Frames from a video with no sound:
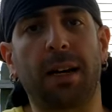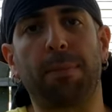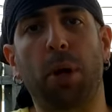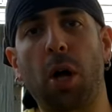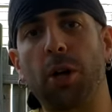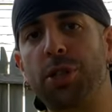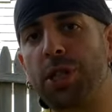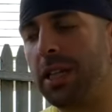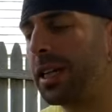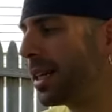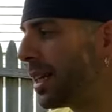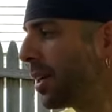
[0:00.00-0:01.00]
polishing
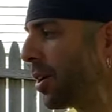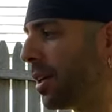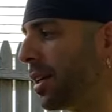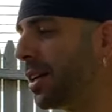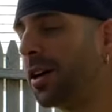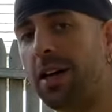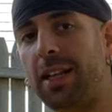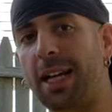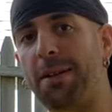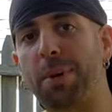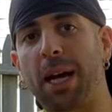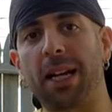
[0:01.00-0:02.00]
that I did on
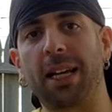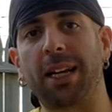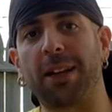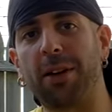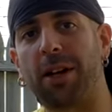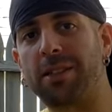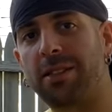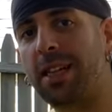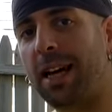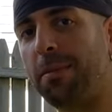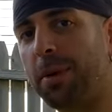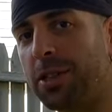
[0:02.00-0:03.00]
that penny, and I lost
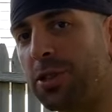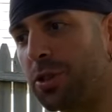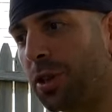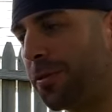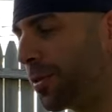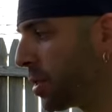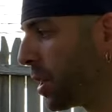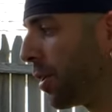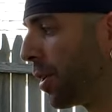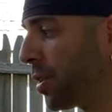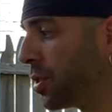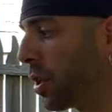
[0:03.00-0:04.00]
that much surface
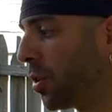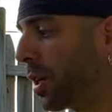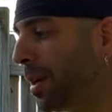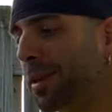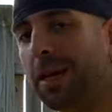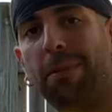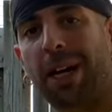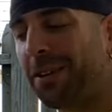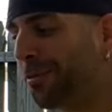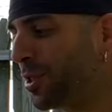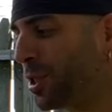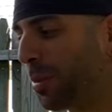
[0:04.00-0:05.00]
area. So keep that in mind.
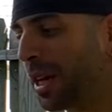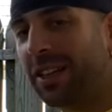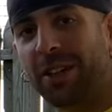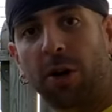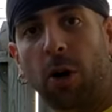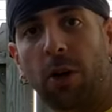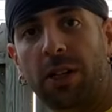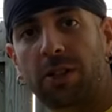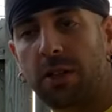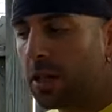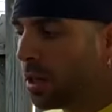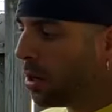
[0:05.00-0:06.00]
If you're someone out there always
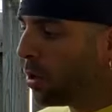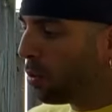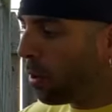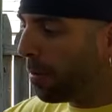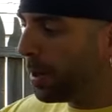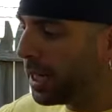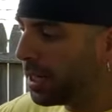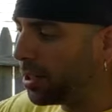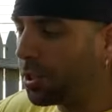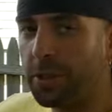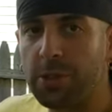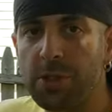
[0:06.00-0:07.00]
rubbing into
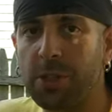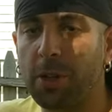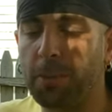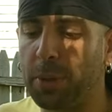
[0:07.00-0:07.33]
your steel plate,